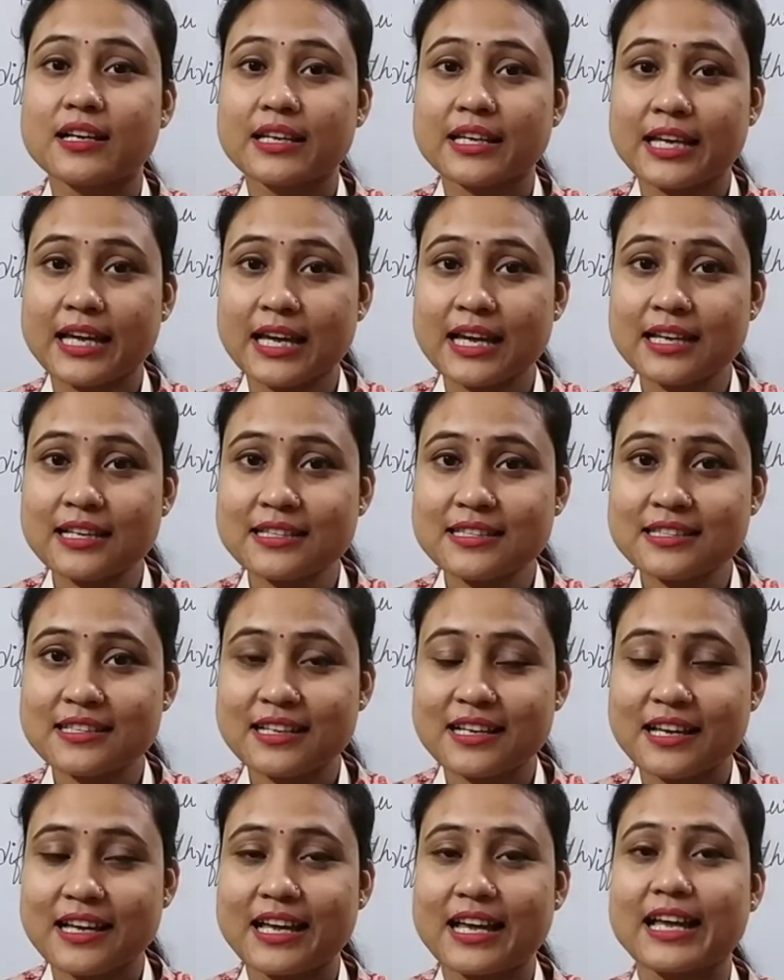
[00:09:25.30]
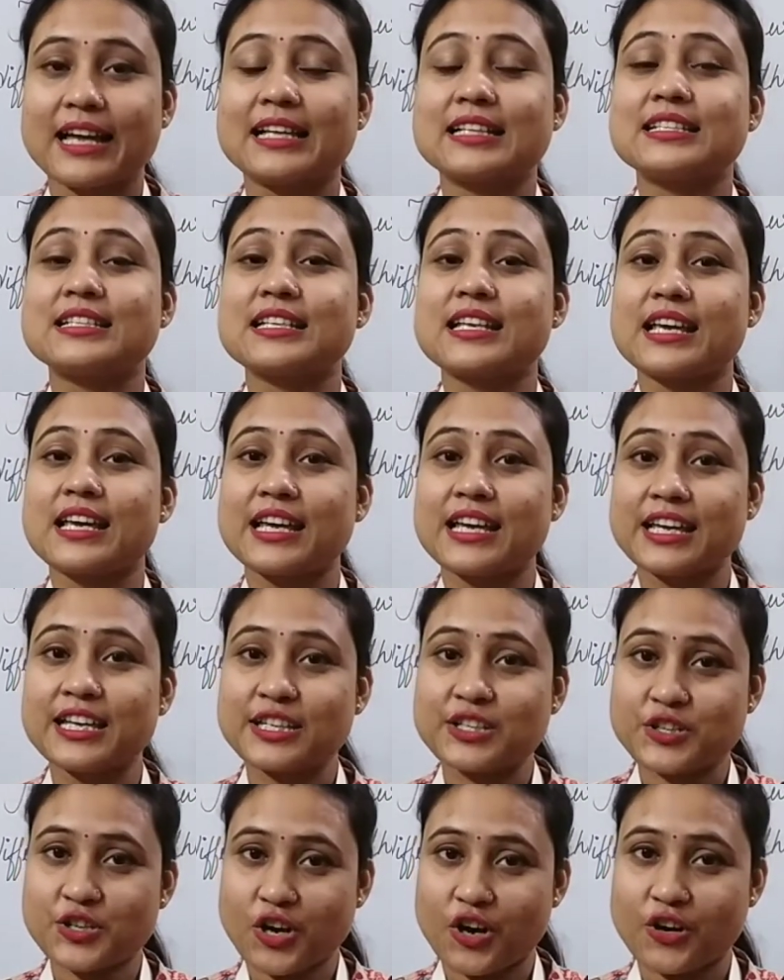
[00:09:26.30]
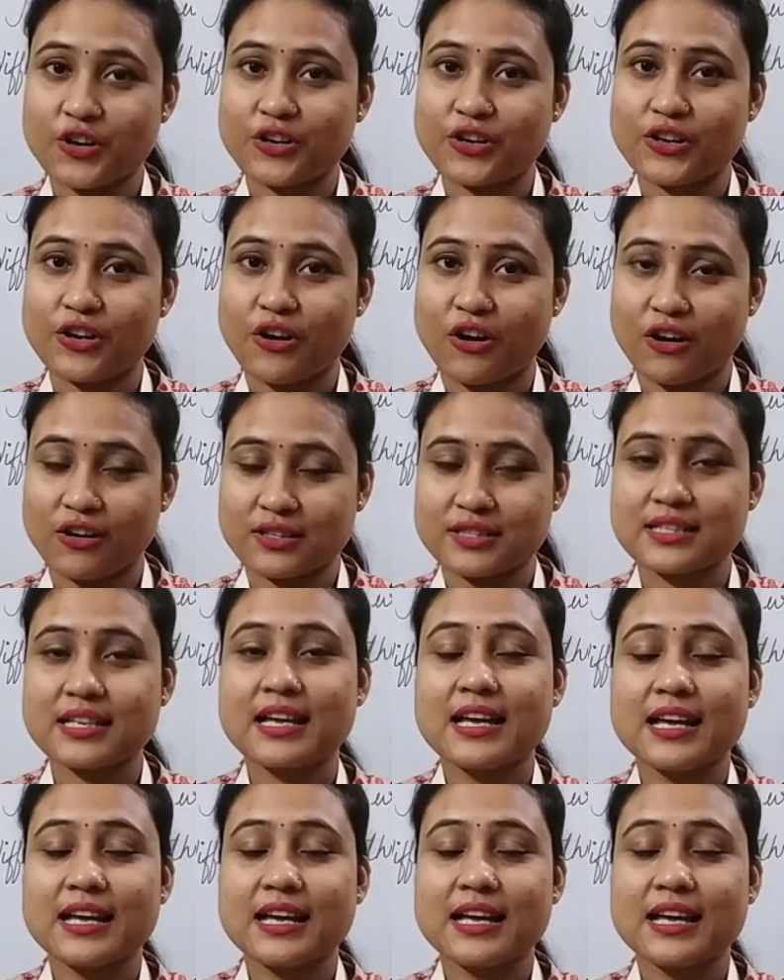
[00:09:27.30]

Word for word: yes, at 8 o'clock.